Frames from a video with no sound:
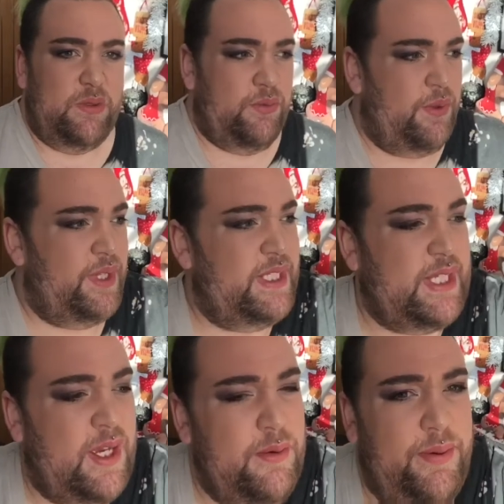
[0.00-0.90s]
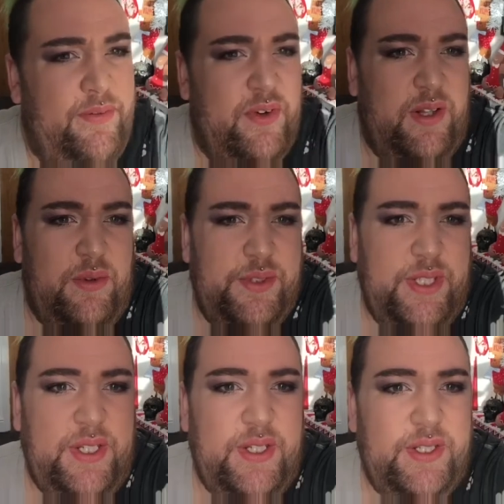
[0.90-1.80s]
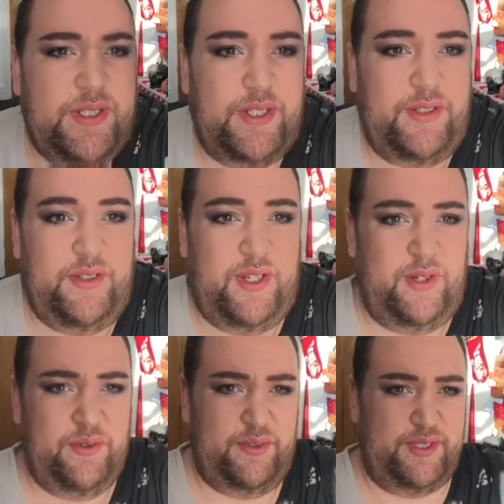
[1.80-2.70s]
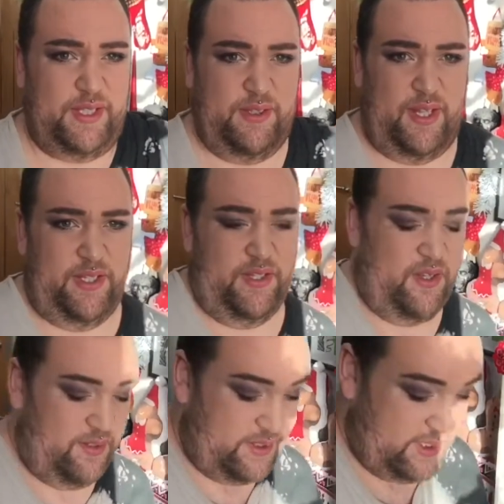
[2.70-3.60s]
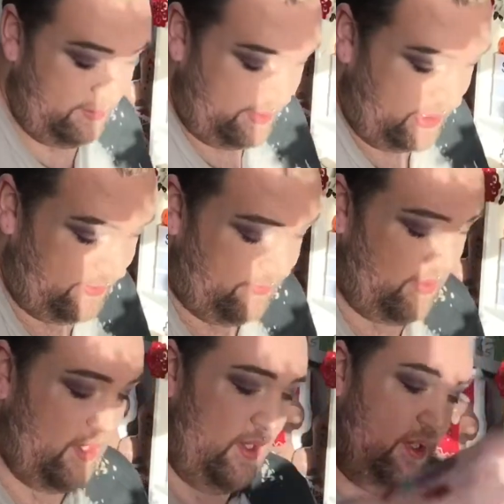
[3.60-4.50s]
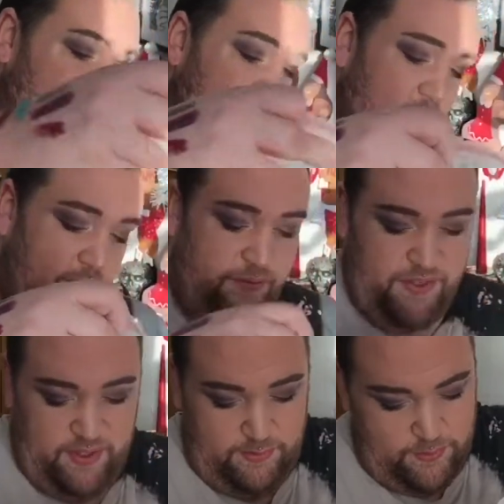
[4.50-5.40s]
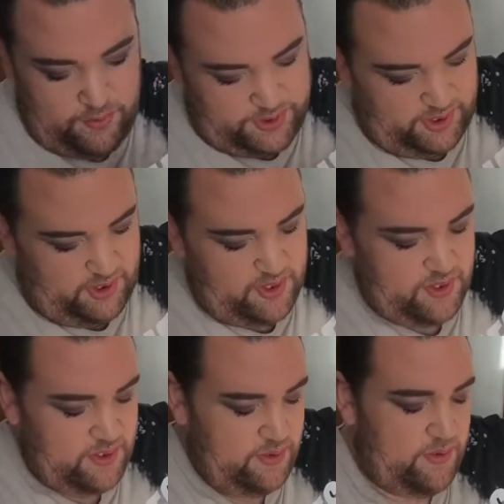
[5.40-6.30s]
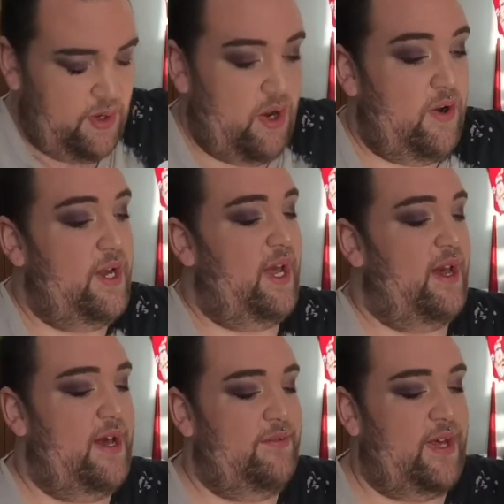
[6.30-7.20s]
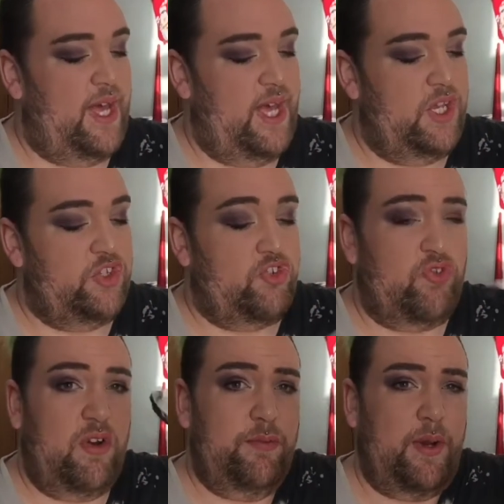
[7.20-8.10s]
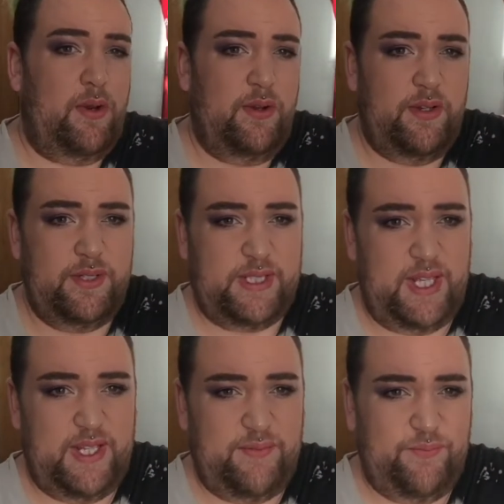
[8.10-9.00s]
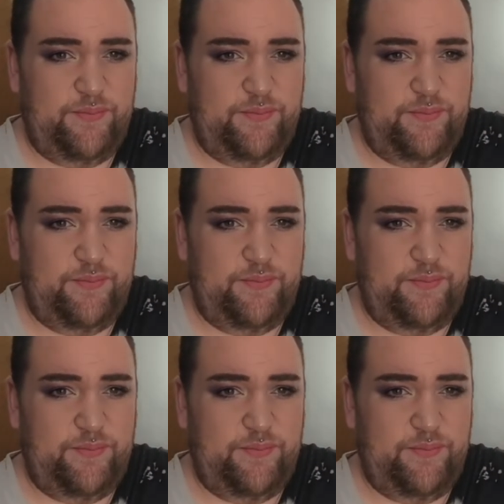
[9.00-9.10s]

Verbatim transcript: Will this help if I close the curtain? No, because then you can't see me. So, a few more to go. I have a strobe highlighter.